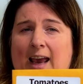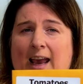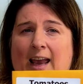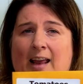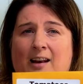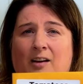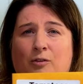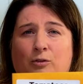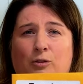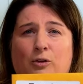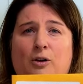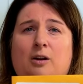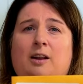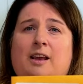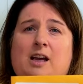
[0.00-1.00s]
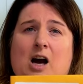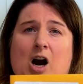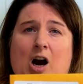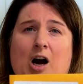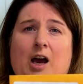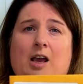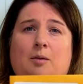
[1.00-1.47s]
and a really
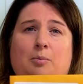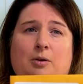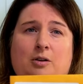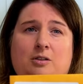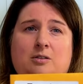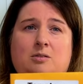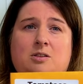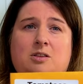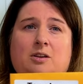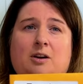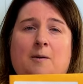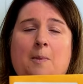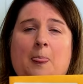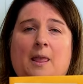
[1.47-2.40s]
high producer.